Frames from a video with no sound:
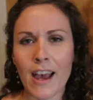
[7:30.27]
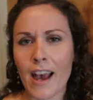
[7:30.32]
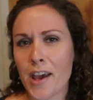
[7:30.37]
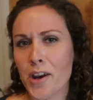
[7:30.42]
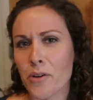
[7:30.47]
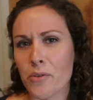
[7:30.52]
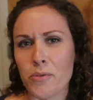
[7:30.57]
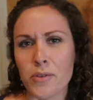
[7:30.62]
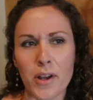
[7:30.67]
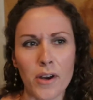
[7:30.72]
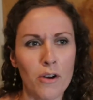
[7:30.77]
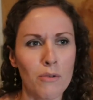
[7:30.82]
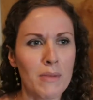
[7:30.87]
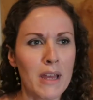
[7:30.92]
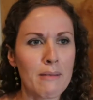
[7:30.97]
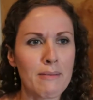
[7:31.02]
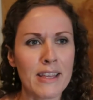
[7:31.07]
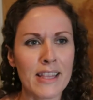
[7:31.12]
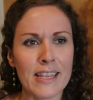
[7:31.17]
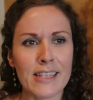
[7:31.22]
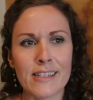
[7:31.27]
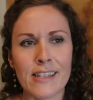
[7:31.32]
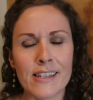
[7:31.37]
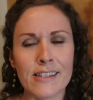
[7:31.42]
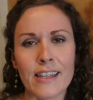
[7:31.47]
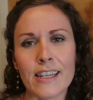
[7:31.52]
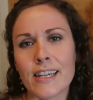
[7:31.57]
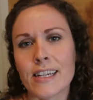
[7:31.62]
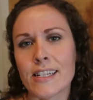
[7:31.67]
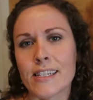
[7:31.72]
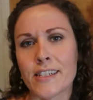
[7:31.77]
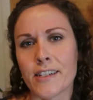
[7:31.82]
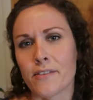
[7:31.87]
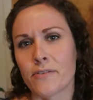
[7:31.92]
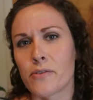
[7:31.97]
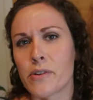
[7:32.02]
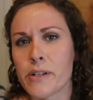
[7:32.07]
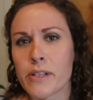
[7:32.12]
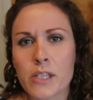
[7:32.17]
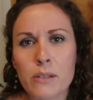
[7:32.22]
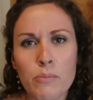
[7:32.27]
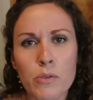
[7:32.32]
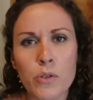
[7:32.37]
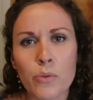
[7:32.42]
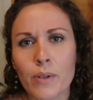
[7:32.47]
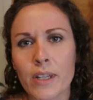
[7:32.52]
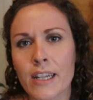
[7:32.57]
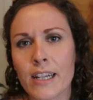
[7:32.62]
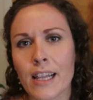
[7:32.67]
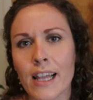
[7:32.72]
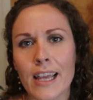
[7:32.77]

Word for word: I don't know, maybe this is like a difference between